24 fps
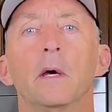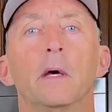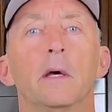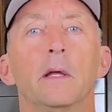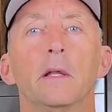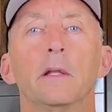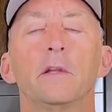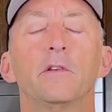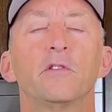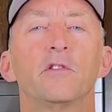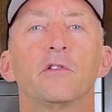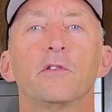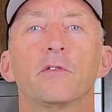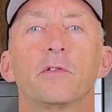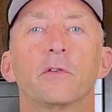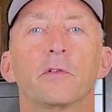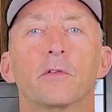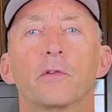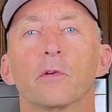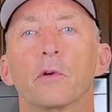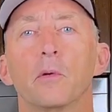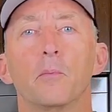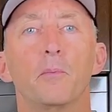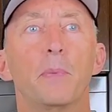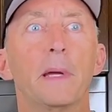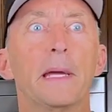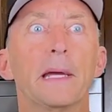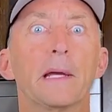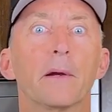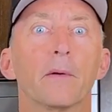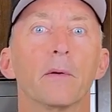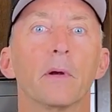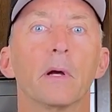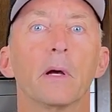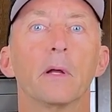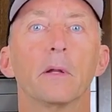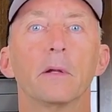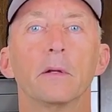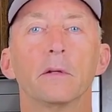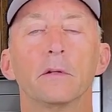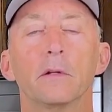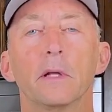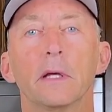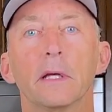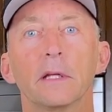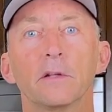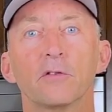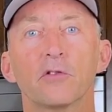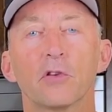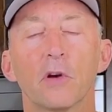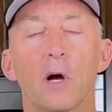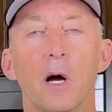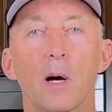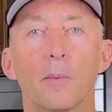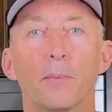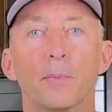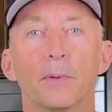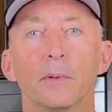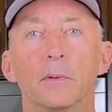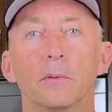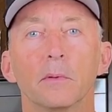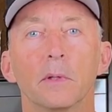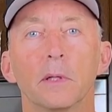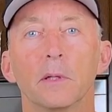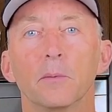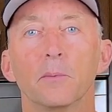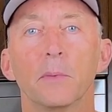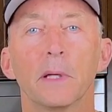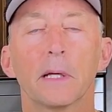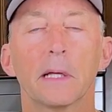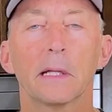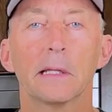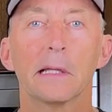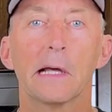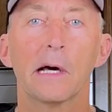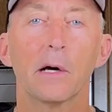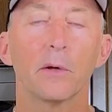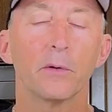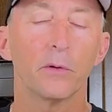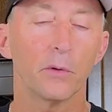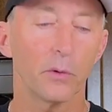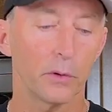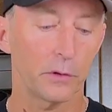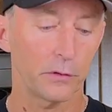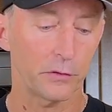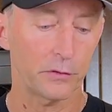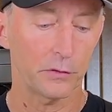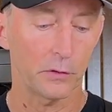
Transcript: They'll just sort of bang around and chop and make a loud noise.